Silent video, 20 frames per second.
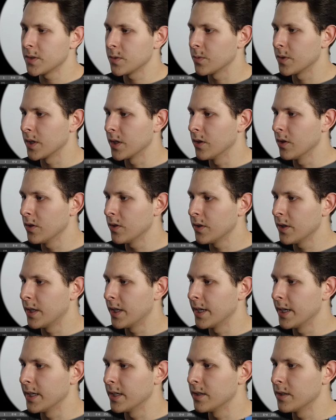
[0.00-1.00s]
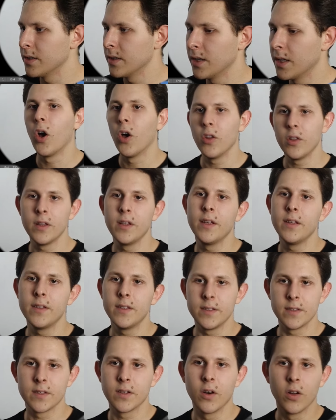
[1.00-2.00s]
So the gold layer, only
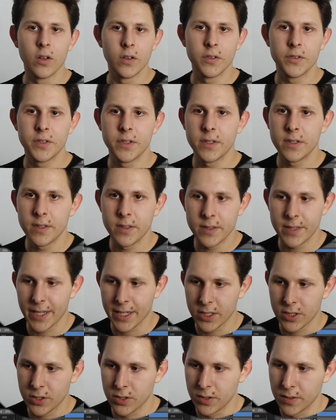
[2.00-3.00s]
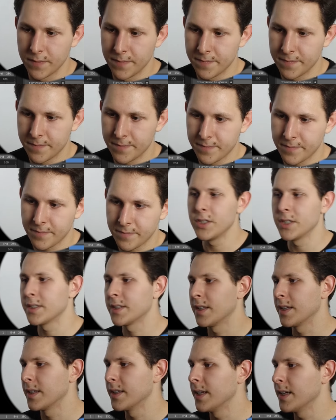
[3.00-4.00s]
this gold texture,
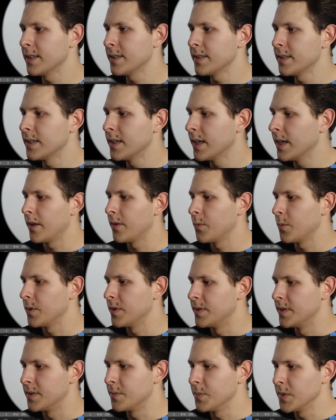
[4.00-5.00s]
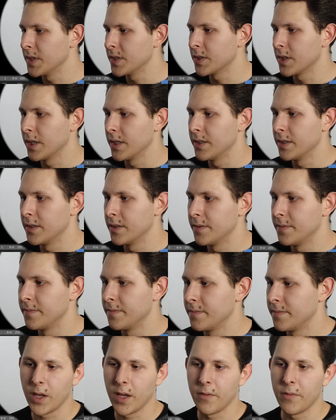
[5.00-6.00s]
just like that. And with this mix shader,
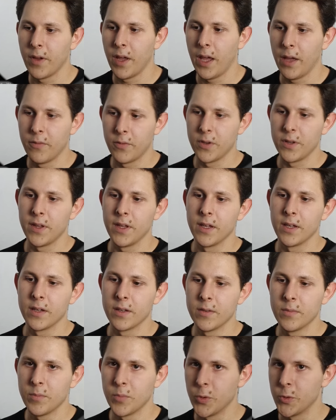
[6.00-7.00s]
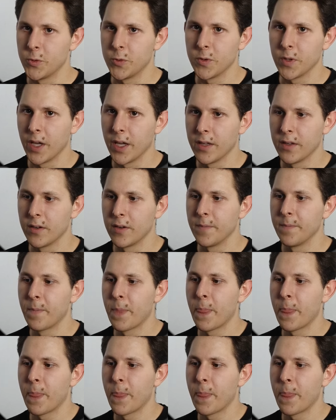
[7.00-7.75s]
we have everything put together.